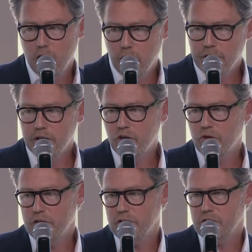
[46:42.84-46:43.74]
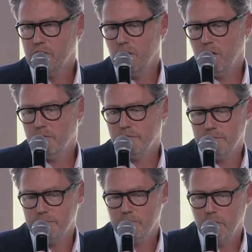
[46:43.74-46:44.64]
an increase of
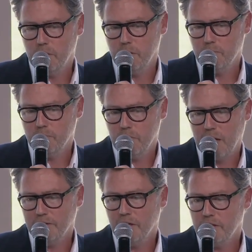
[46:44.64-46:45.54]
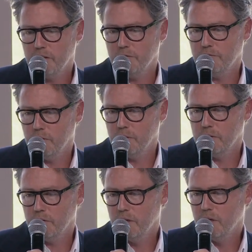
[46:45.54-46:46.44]
alternative
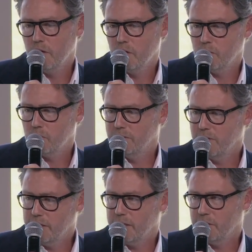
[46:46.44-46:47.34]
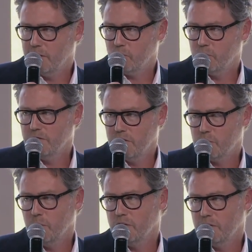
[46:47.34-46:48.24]
fund dedicated to
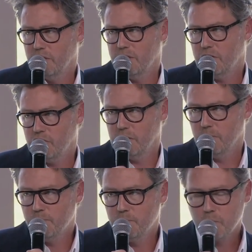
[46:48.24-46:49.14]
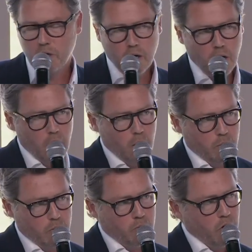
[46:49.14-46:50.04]
investment in ESG.
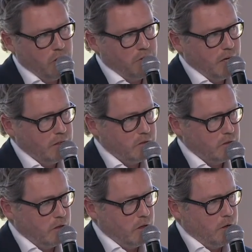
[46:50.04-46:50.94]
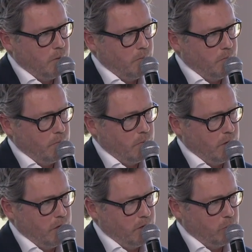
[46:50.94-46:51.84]
But more than that,
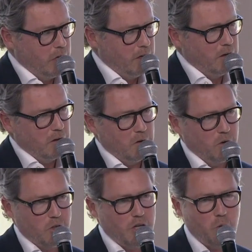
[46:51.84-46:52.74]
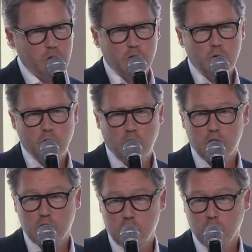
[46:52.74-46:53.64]
and I will share with you a
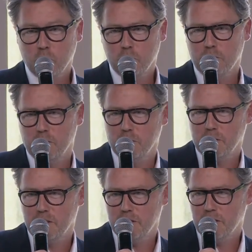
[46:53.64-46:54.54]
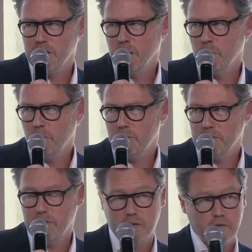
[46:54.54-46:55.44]
second key number,
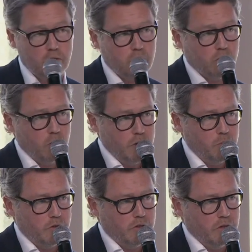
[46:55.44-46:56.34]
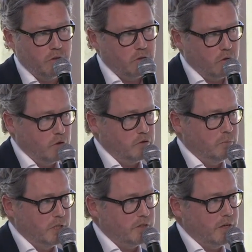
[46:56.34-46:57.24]
is that 30% of
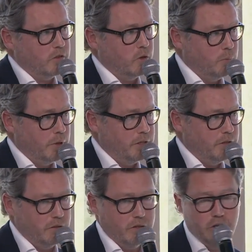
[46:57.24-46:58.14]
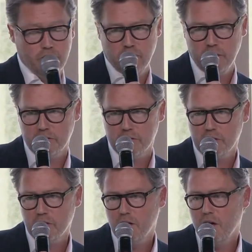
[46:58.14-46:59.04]
mid-sized companies in
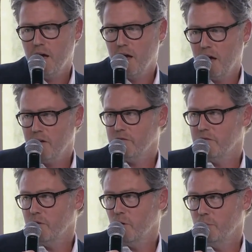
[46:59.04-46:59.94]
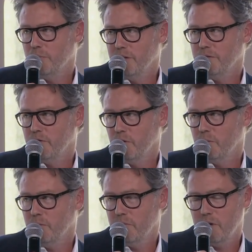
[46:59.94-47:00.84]
France have a PE firm